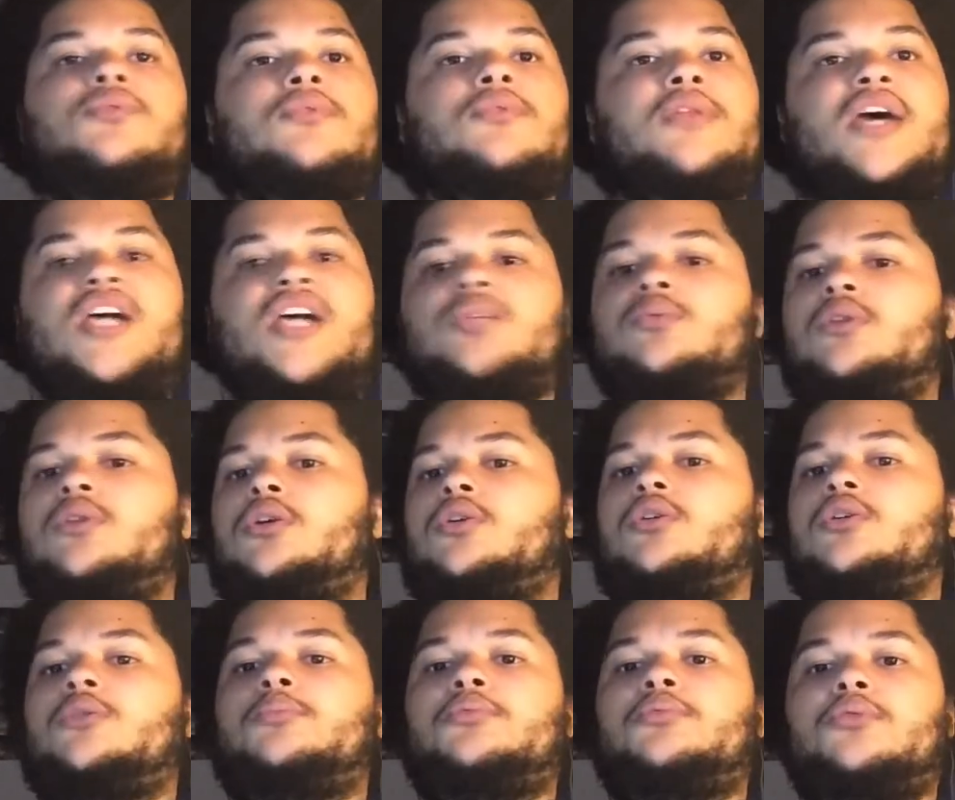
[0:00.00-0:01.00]
that's when they're
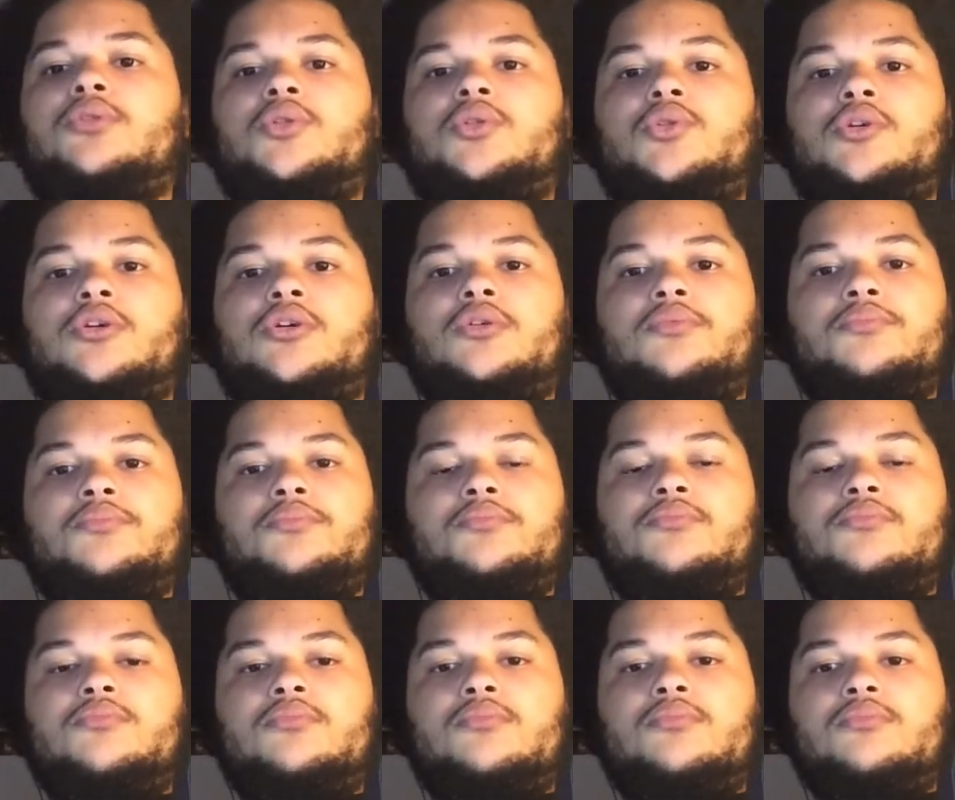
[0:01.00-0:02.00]
going to pull the trigger.
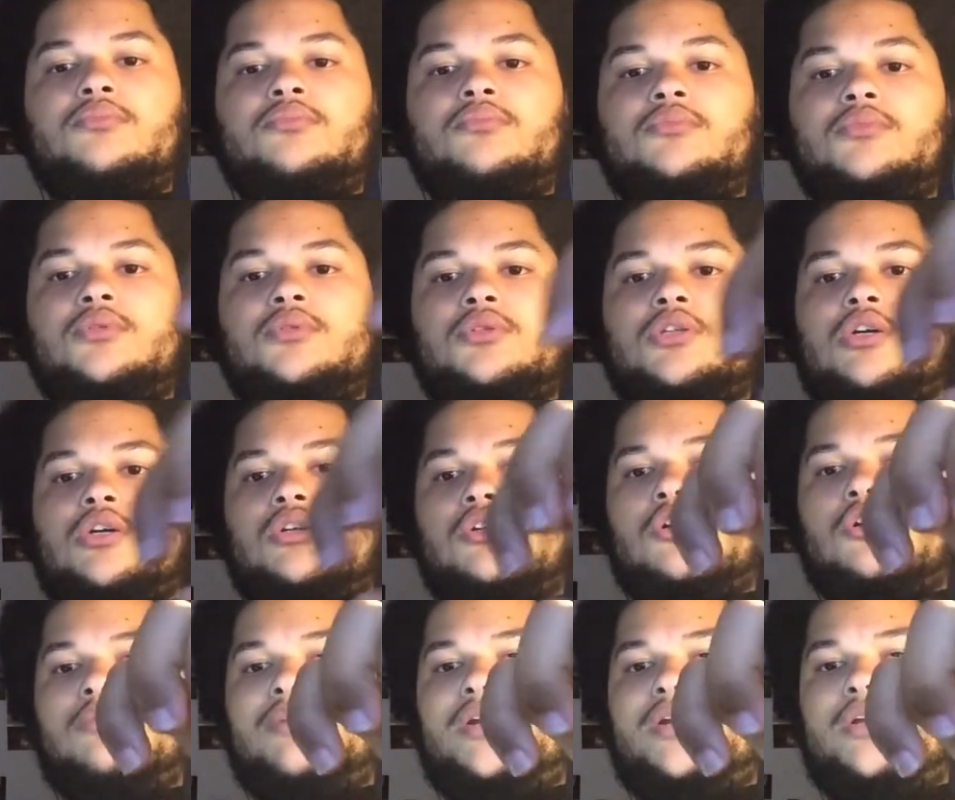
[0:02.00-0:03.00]
Something
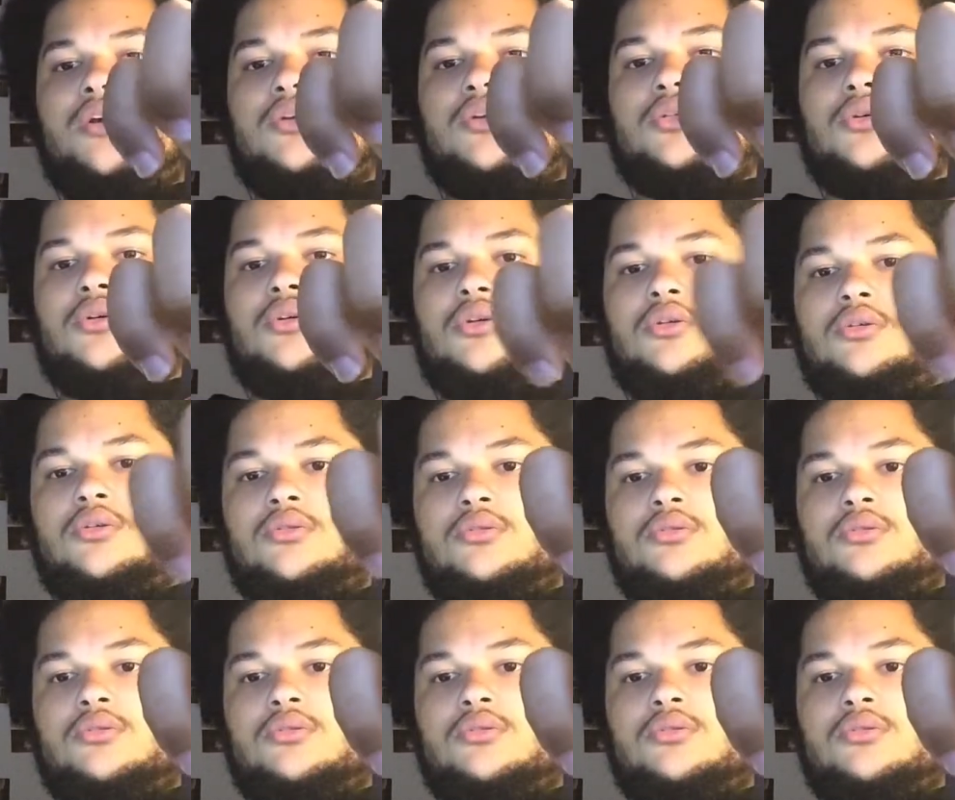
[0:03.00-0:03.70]
wrong with my nails, are you?